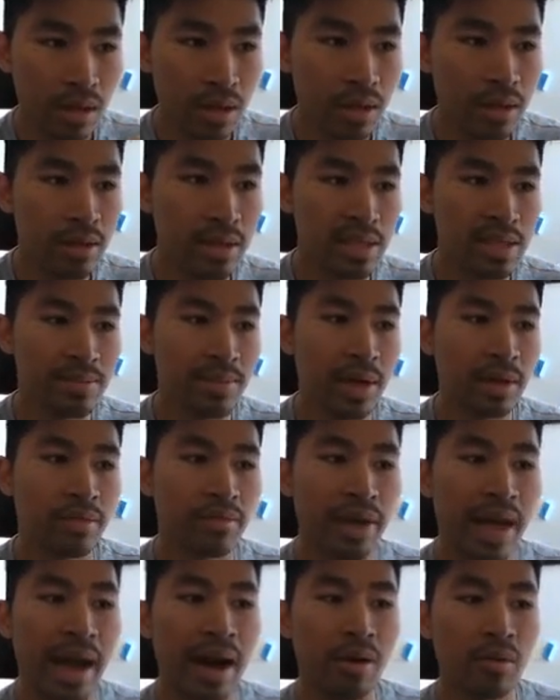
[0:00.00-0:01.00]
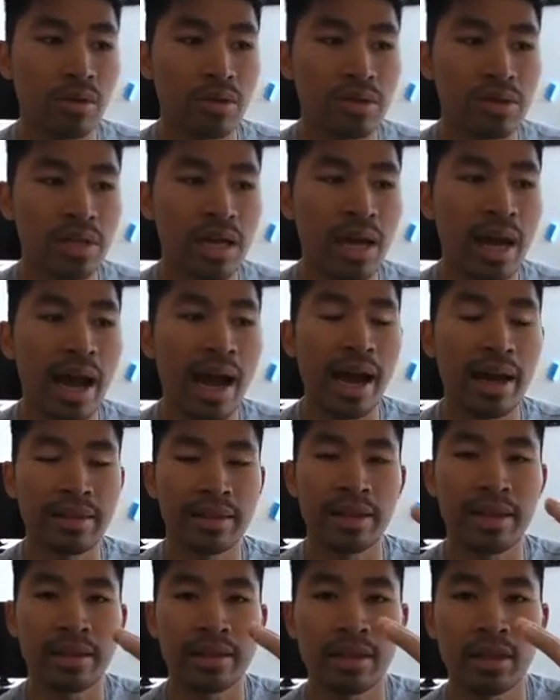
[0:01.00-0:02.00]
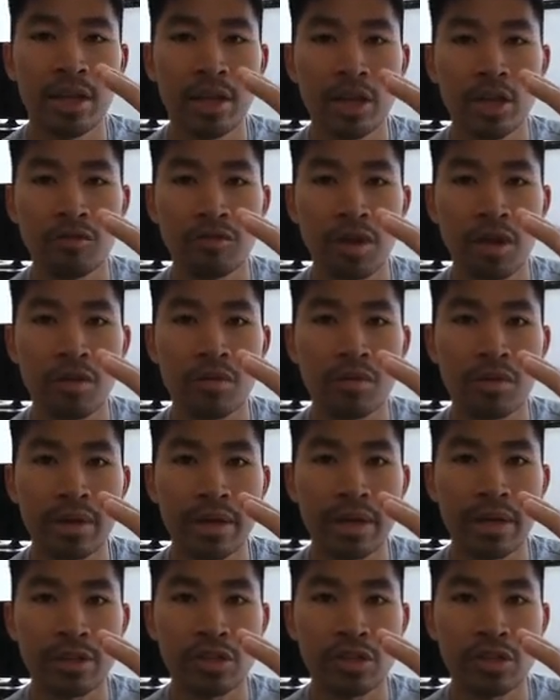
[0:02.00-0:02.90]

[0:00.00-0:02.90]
this amount of hours, and then it